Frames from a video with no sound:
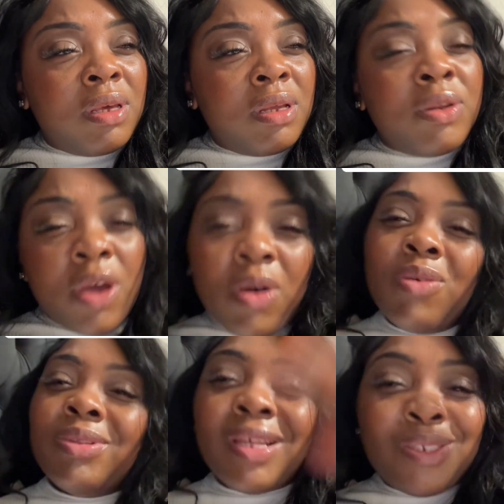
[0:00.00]

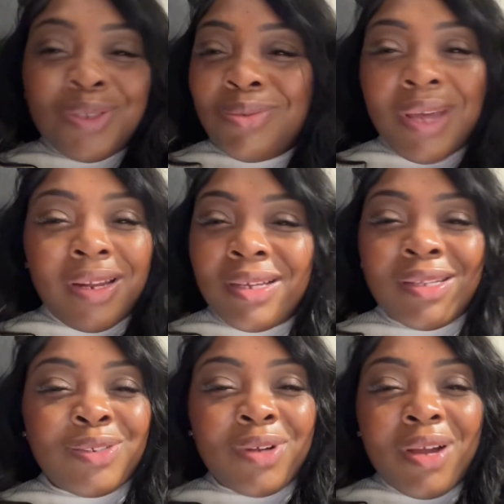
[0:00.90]
know that you're not in
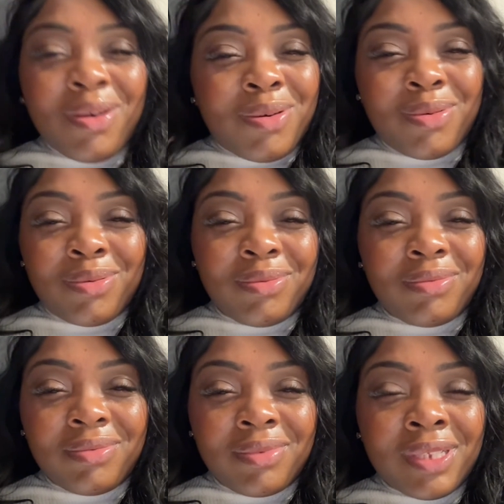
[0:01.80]
control.
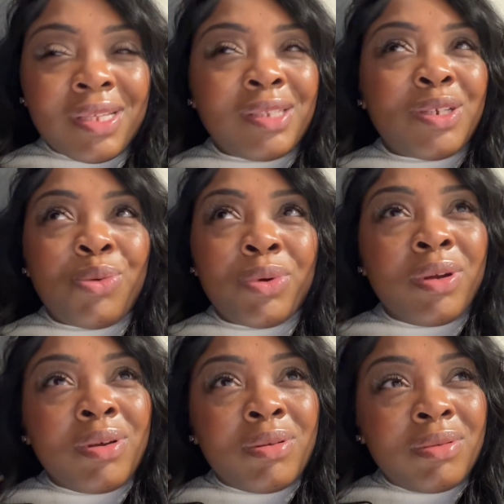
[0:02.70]
This ain't your
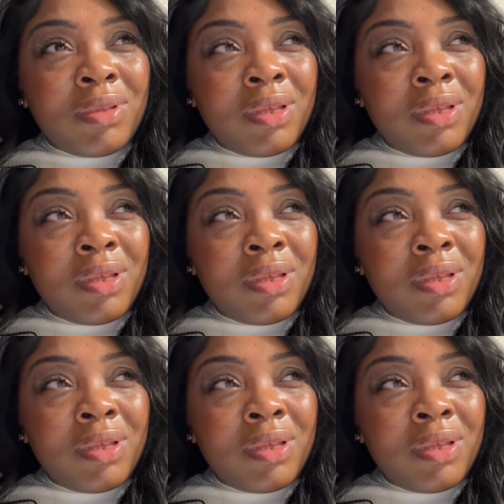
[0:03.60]
world.